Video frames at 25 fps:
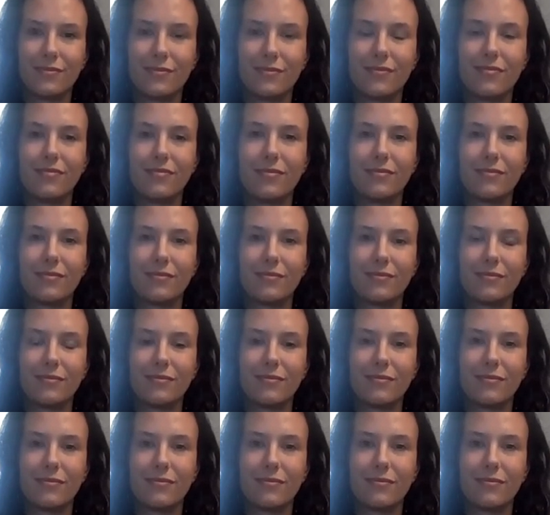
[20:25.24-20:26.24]

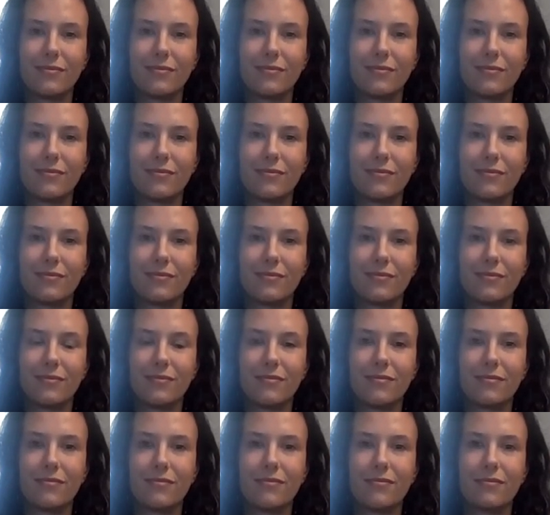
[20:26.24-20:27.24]

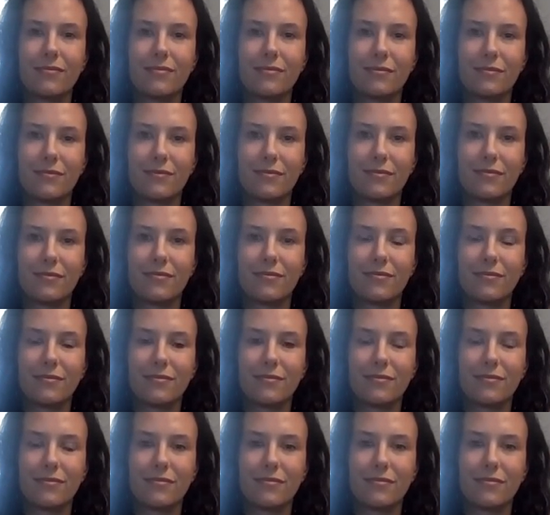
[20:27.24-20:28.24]

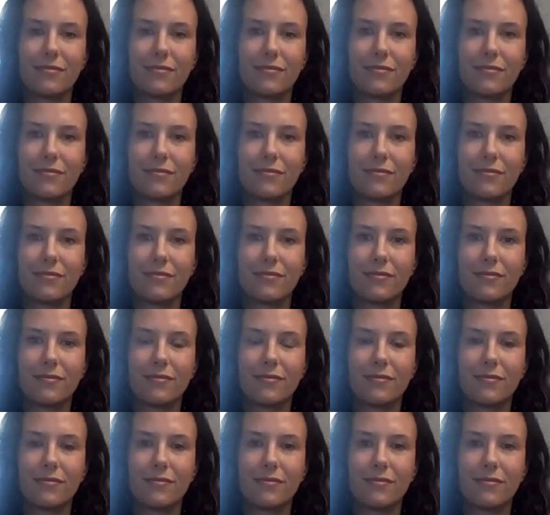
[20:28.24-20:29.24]

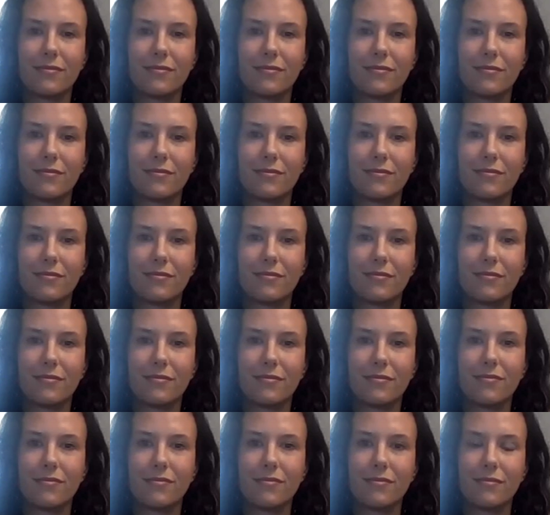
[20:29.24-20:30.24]

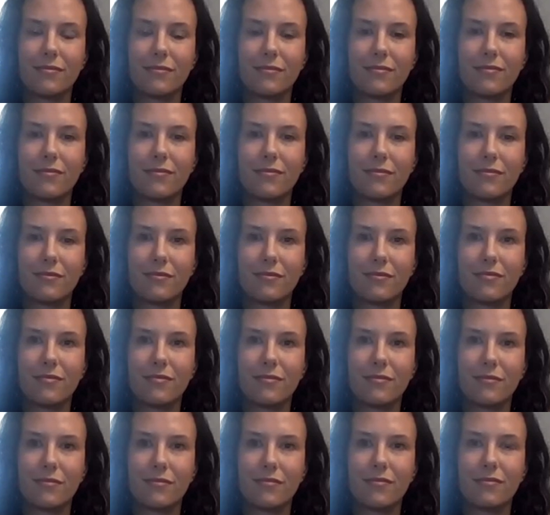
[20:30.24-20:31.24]

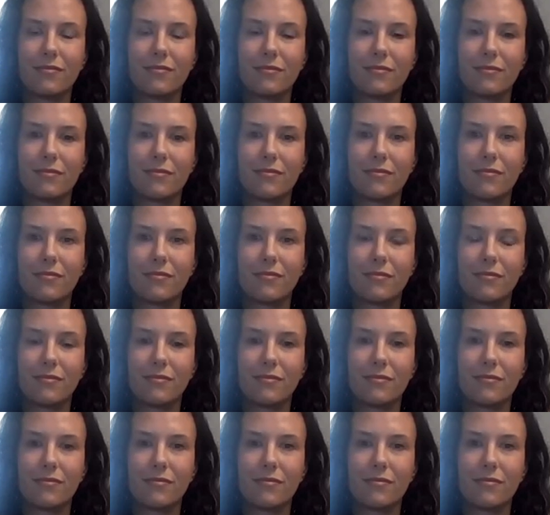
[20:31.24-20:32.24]

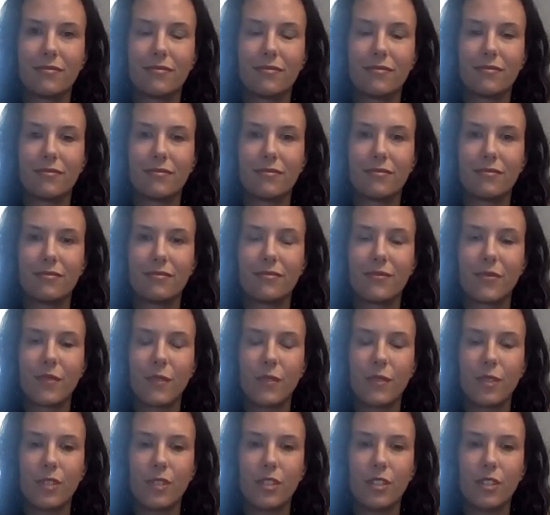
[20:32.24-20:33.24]
(silent)